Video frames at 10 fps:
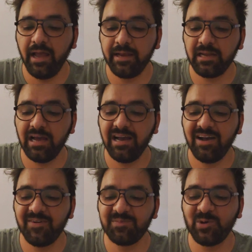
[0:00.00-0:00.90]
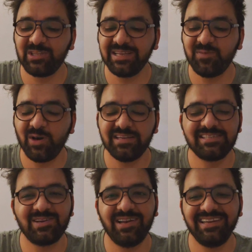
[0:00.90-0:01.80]
And one more thing for
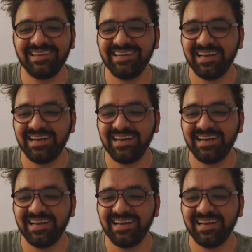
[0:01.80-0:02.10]
installing